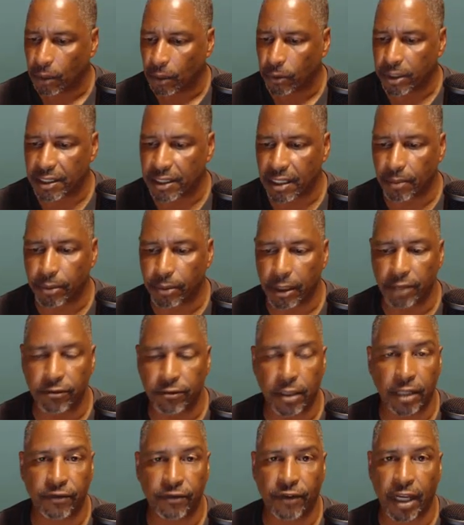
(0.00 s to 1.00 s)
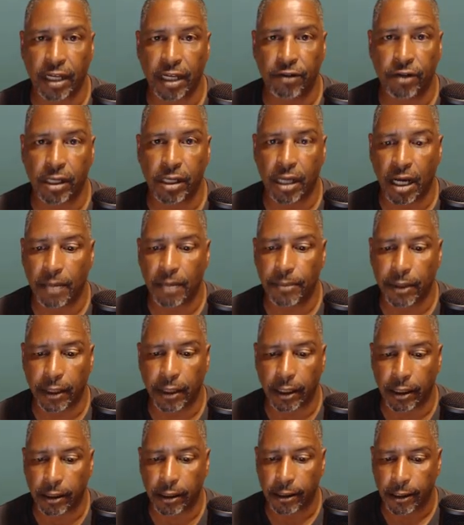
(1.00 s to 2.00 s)
we simply run Vagrant up
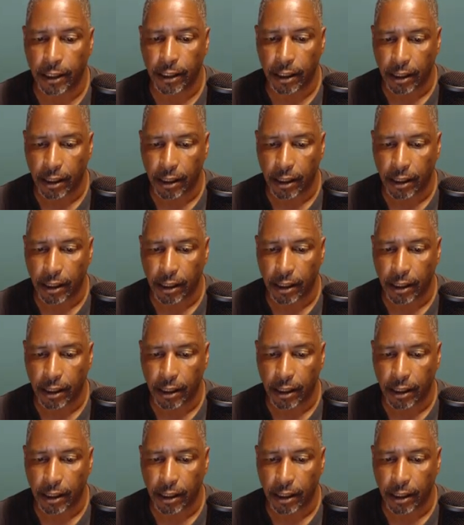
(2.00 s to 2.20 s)
again.